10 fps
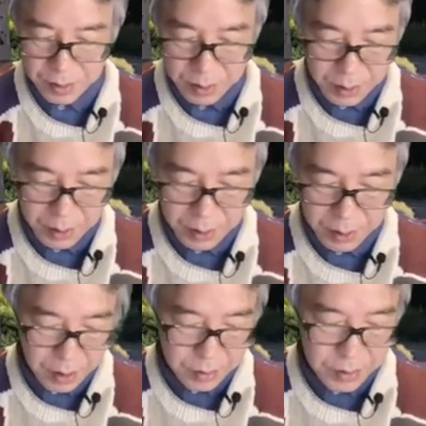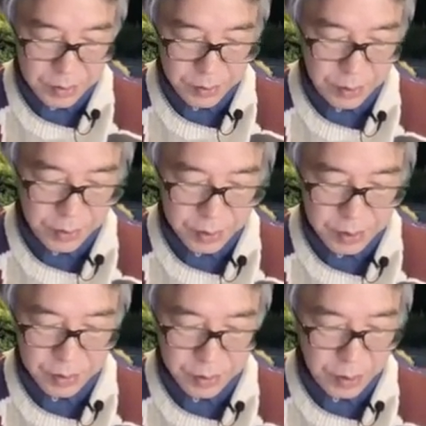yeah, we
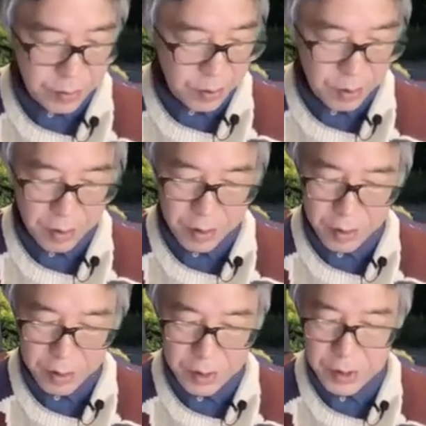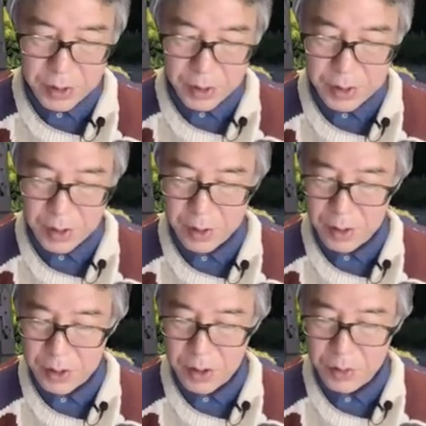were discussing
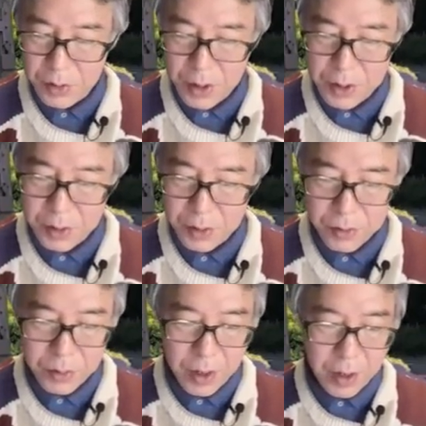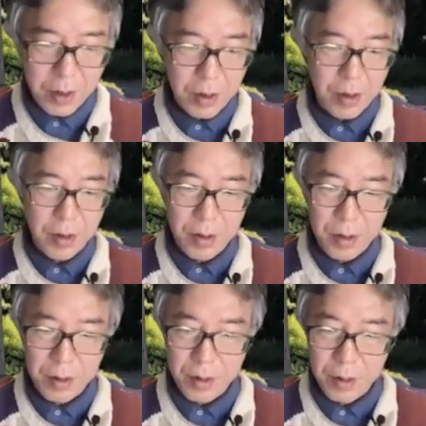the situation
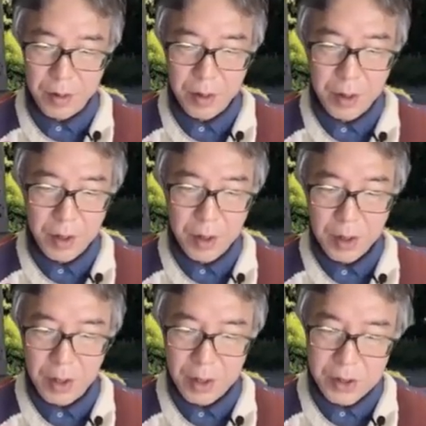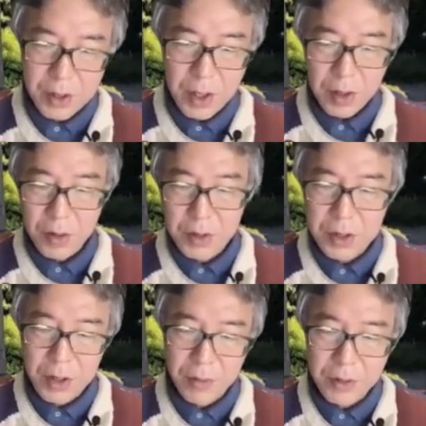where, yes, huge
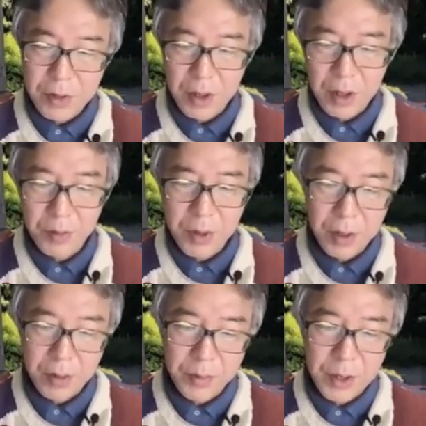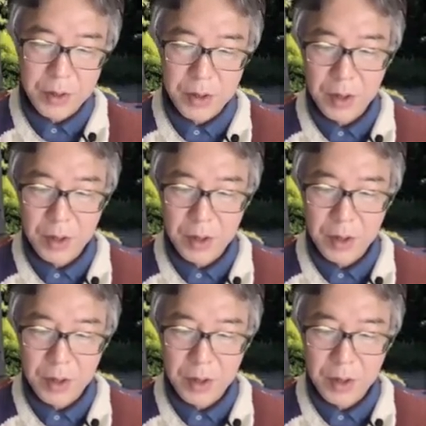surrounding environment